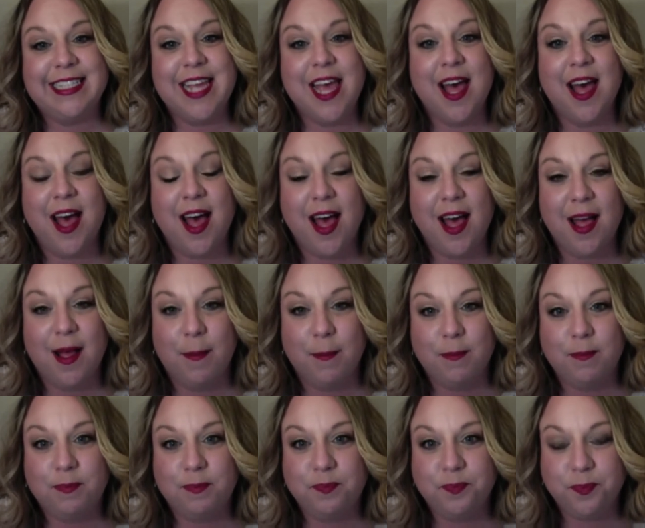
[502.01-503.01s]

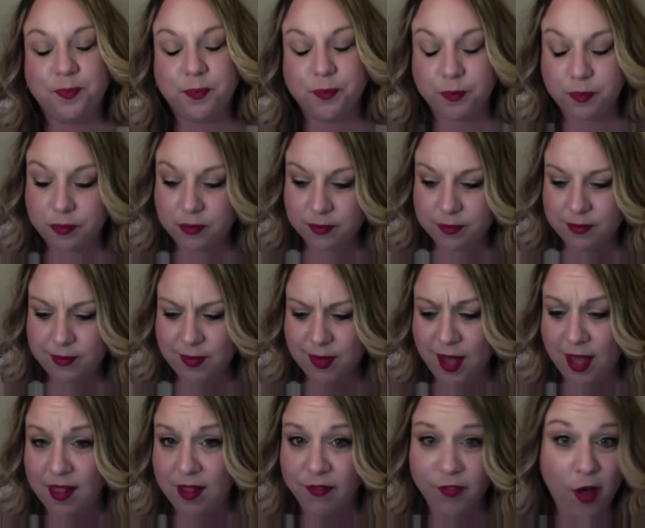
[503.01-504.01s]

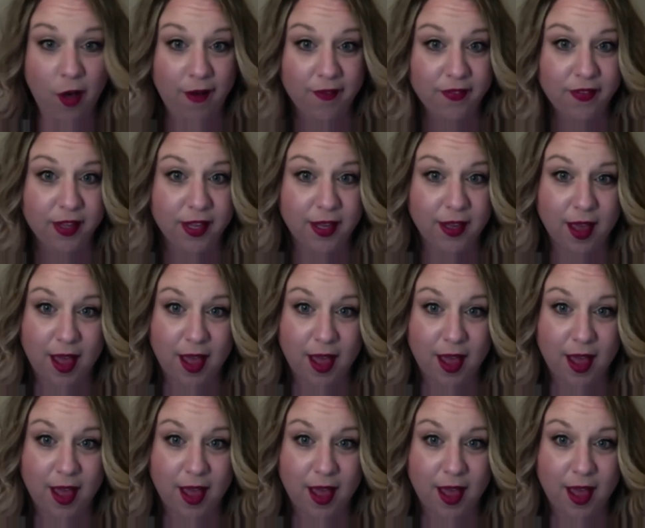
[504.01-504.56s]
I love coffee.